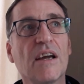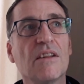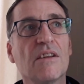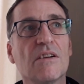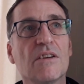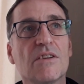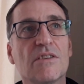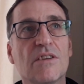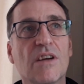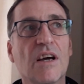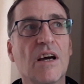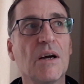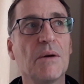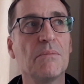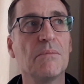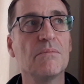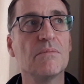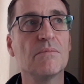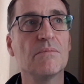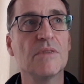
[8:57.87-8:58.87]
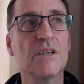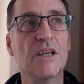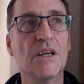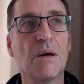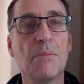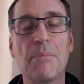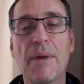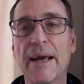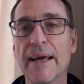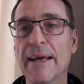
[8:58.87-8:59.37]
that
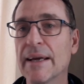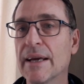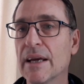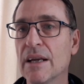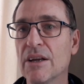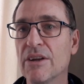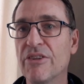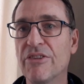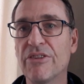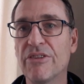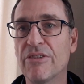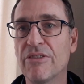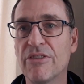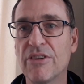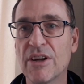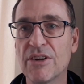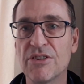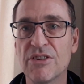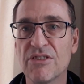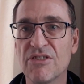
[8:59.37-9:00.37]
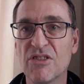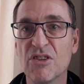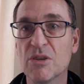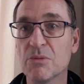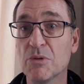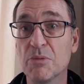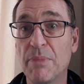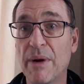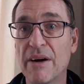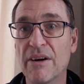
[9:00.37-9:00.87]
painkillers such as
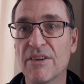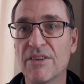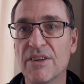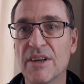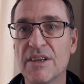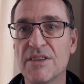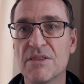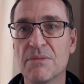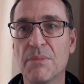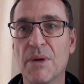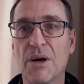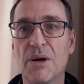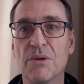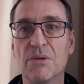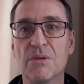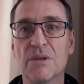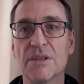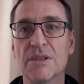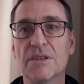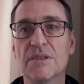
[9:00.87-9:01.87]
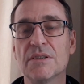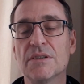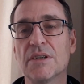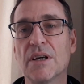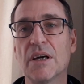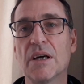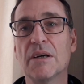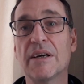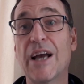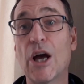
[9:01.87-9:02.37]
normal paracetamol and
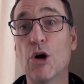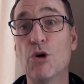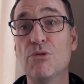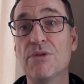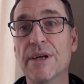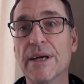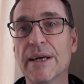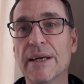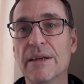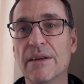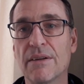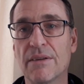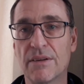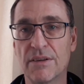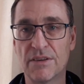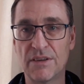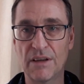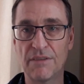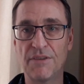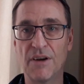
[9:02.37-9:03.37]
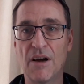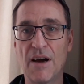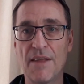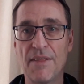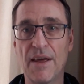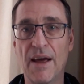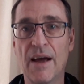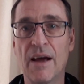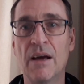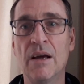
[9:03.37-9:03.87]
codeine, stuff like
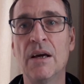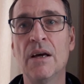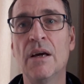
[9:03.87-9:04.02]
that,